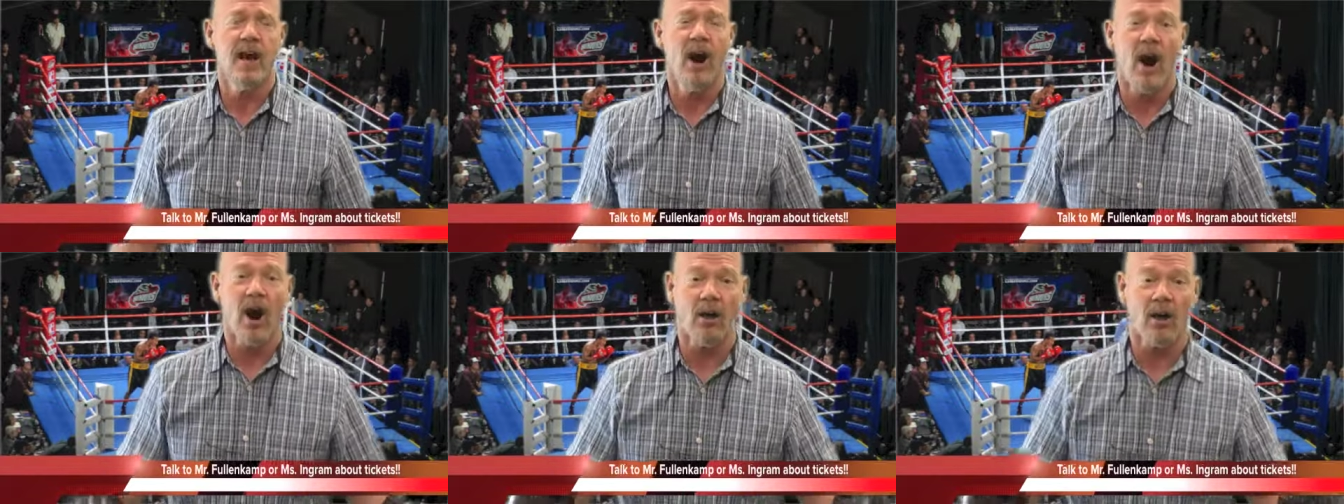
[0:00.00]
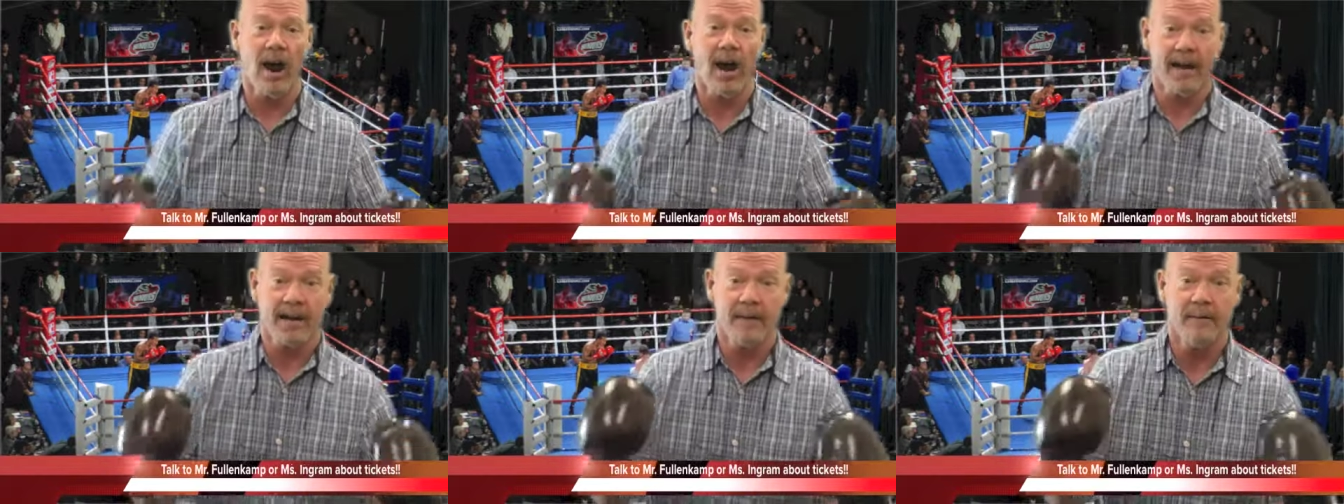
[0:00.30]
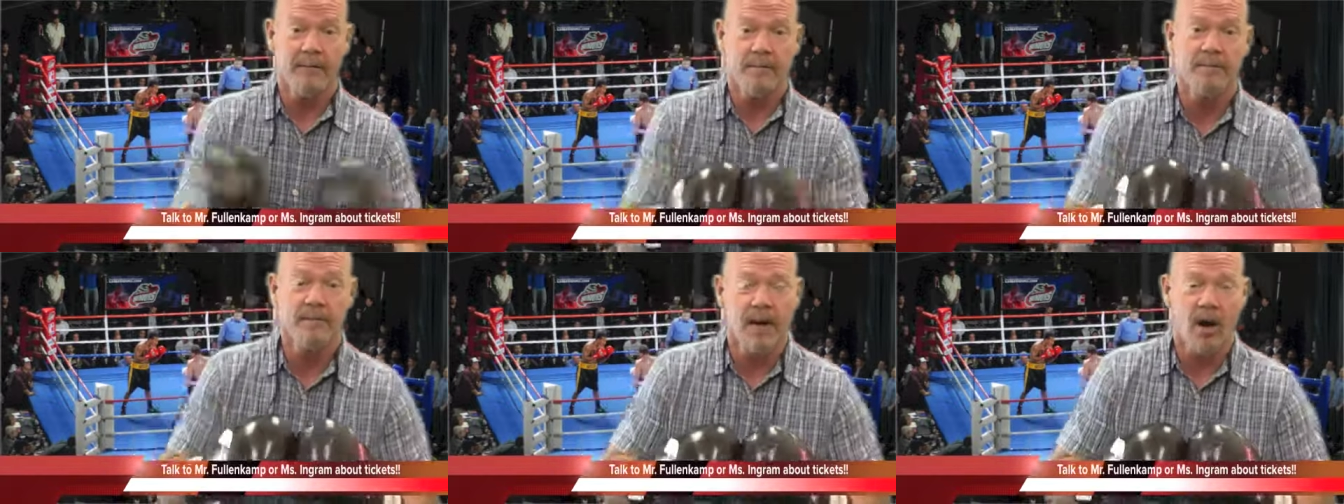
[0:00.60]
All right,
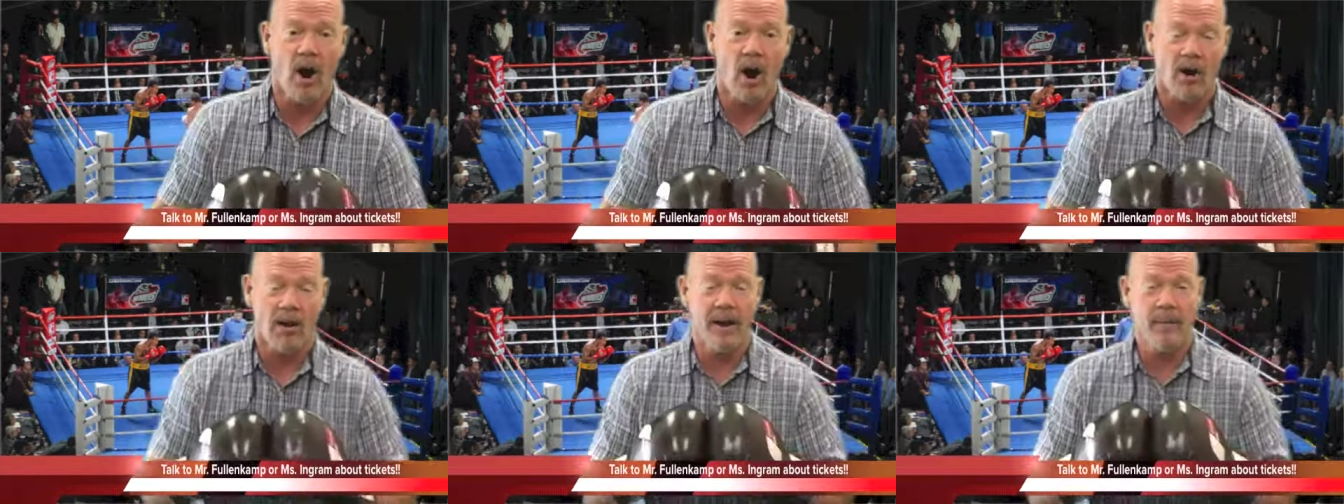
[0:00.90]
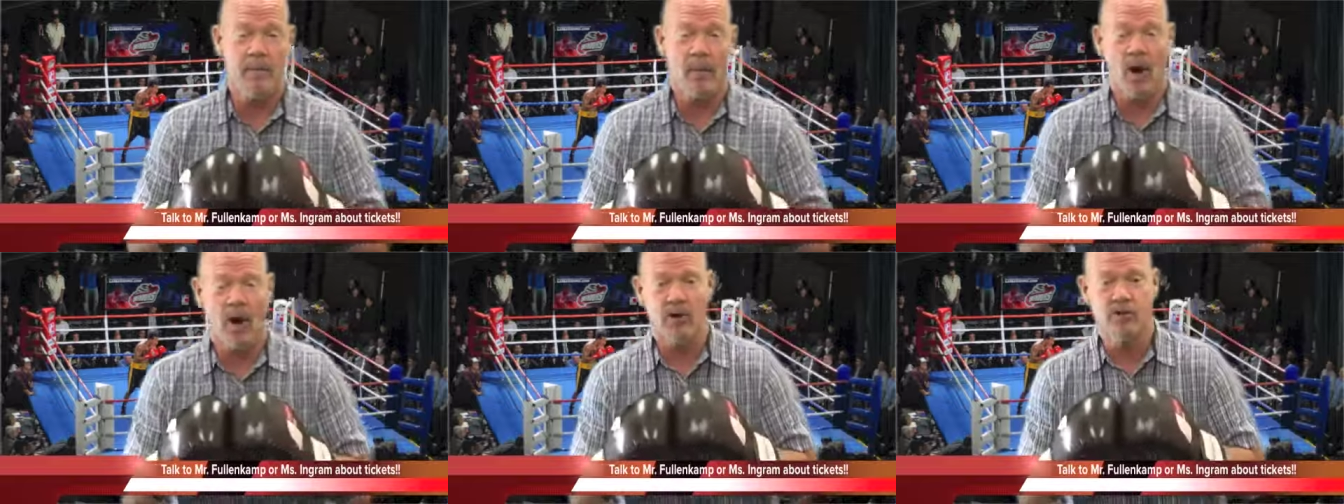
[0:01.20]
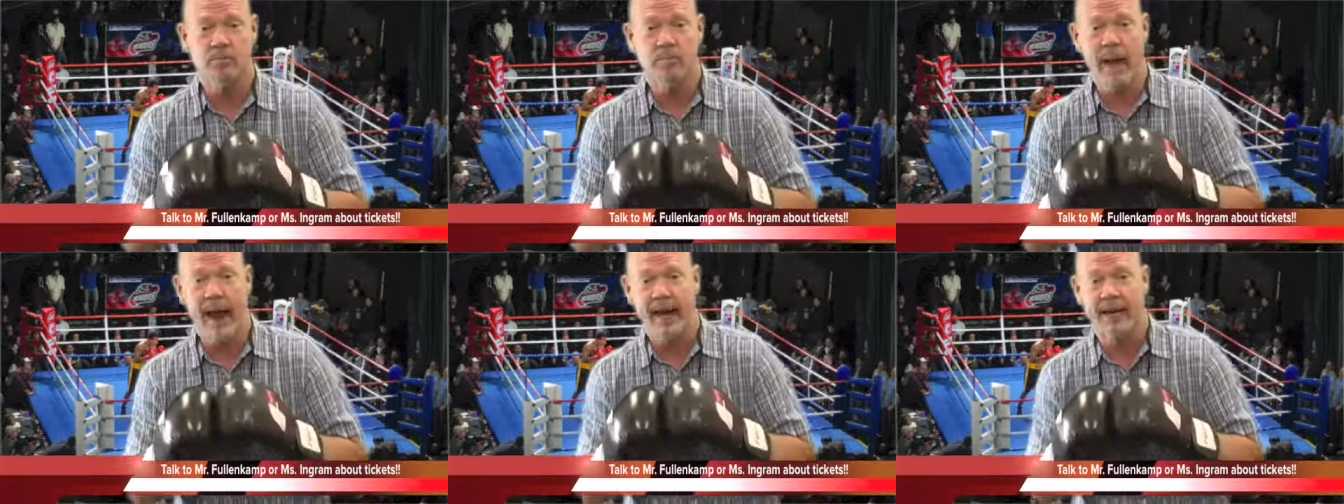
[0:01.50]
RM
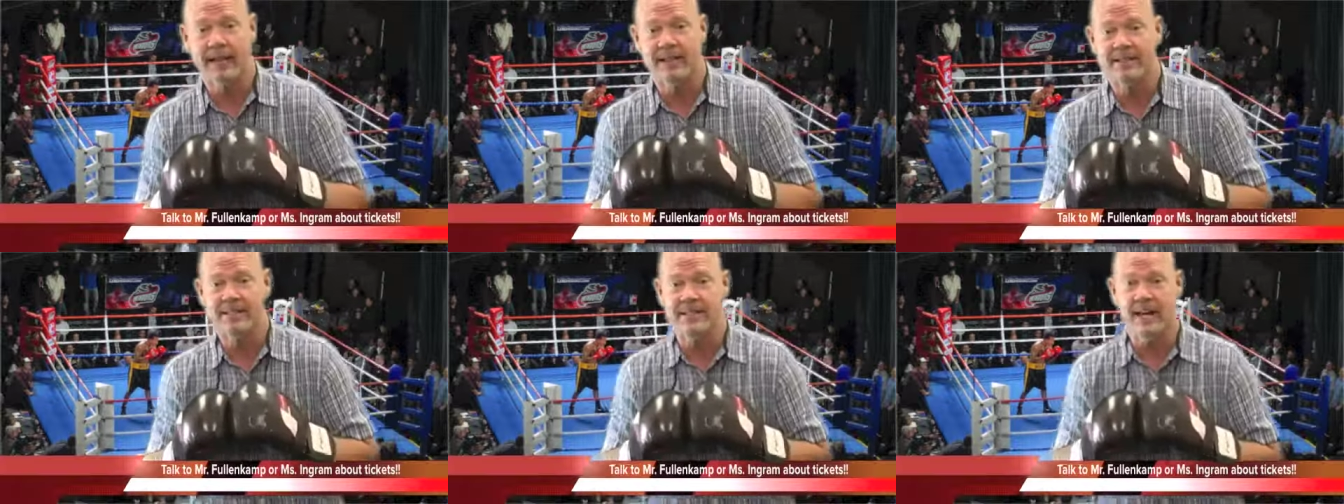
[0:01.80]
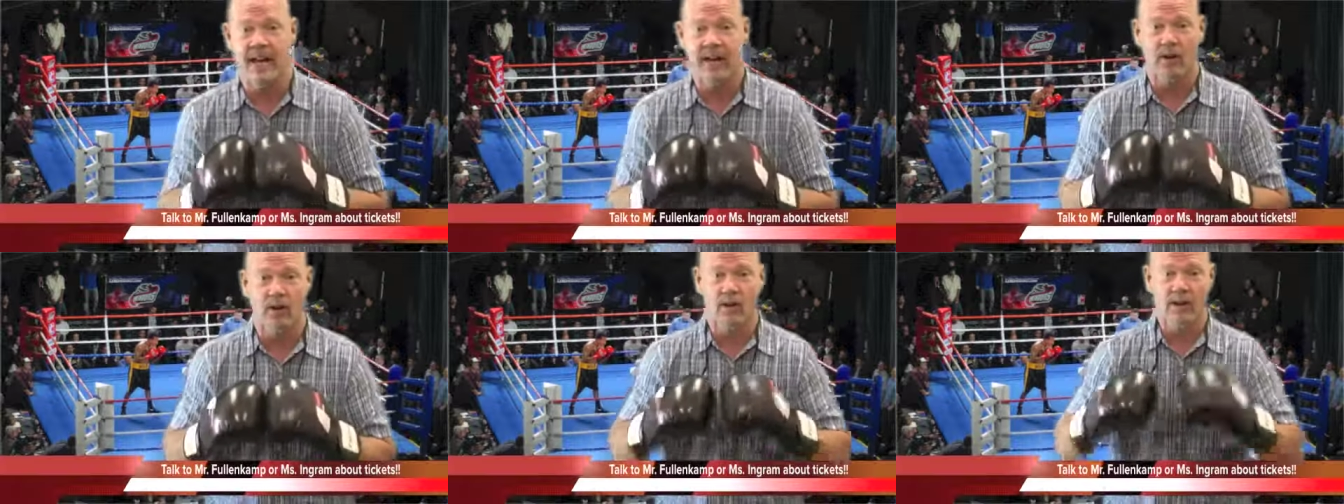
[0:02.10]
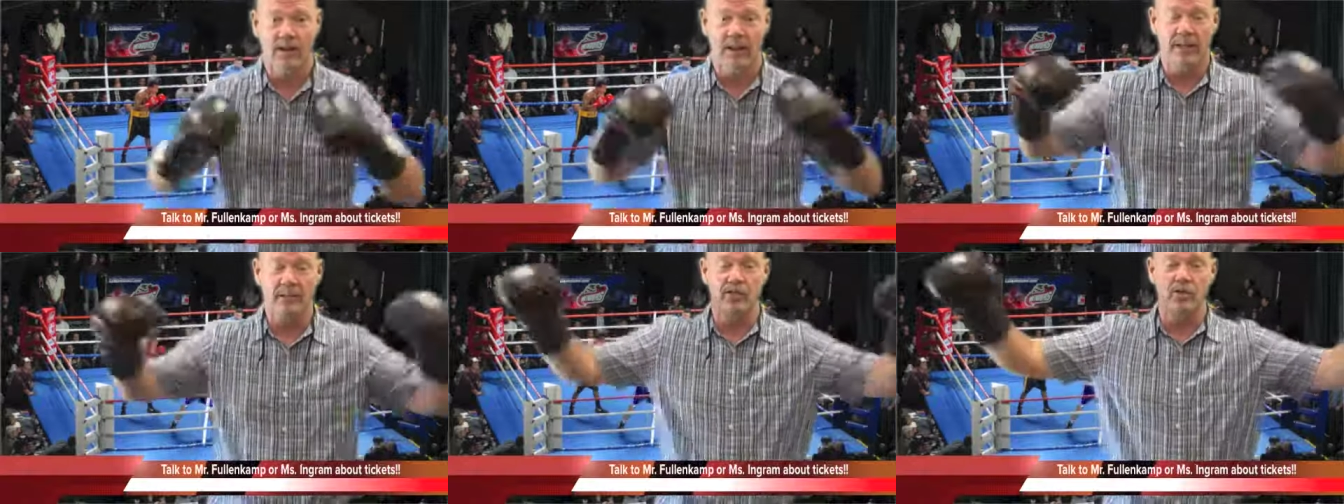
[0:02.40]
Marrs Magnet Center.
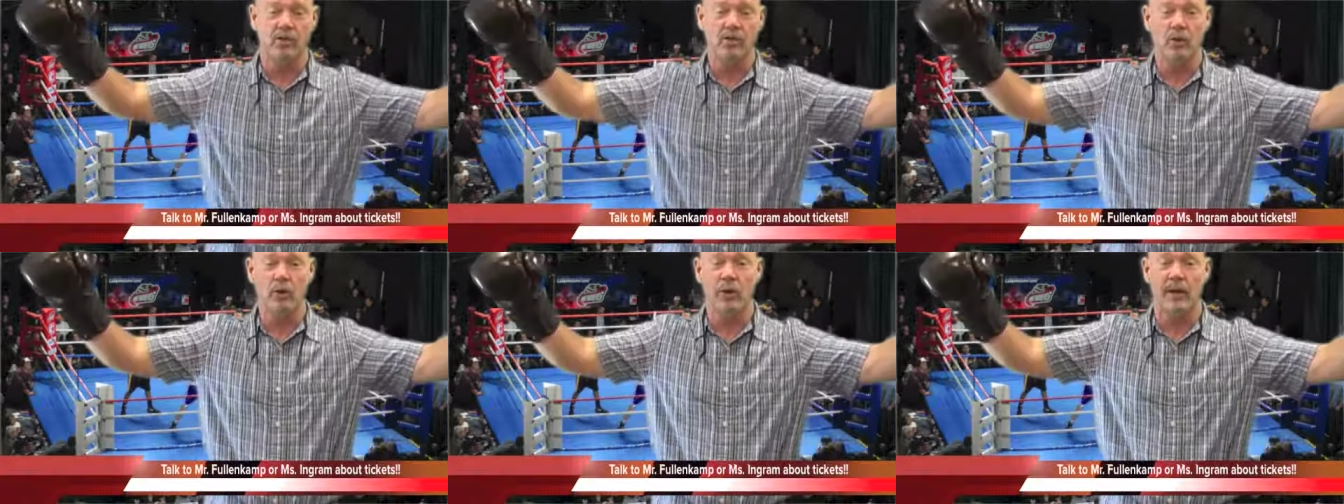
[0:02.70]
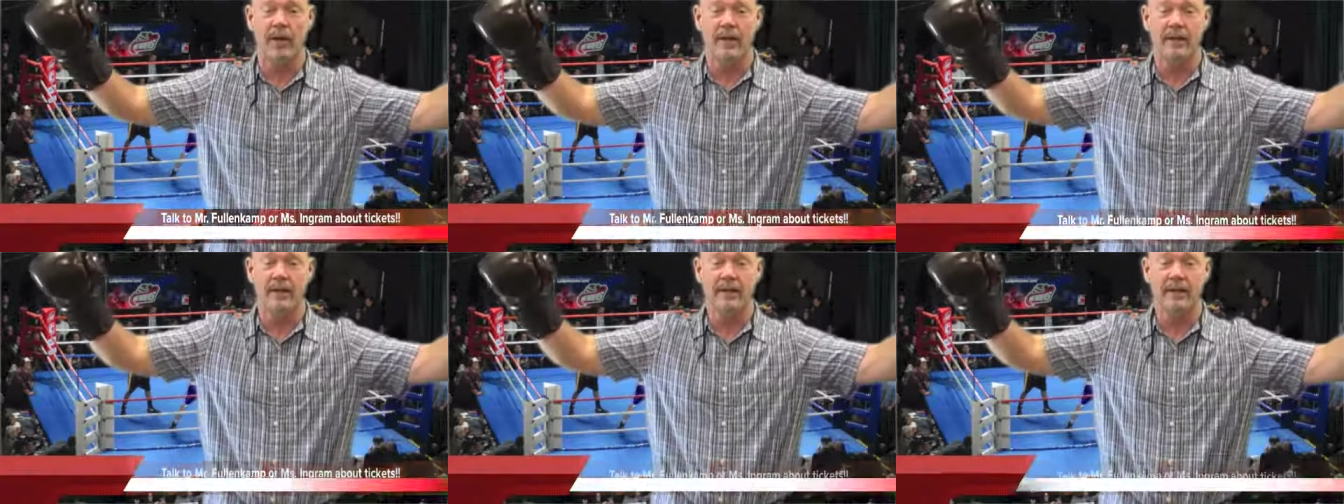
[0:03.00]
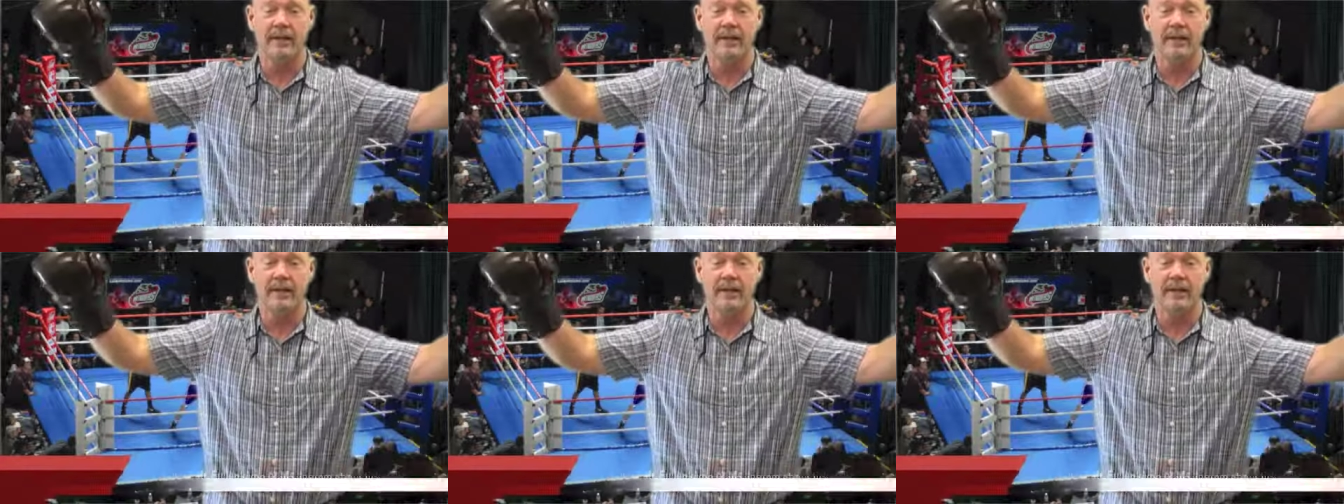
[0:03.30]
Let's do it.